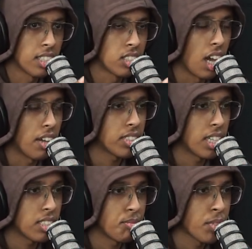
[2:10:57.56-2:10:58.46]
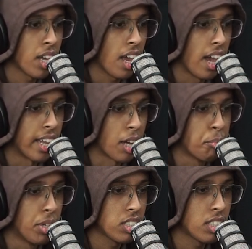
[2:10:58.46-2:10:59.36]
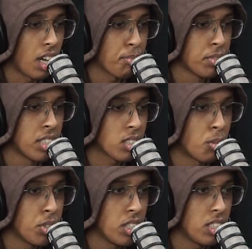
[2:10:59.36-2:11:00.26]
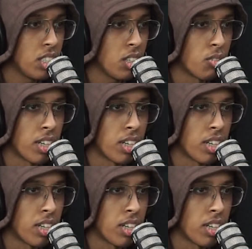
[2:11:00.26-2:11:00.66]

So after that, and I built up this community of,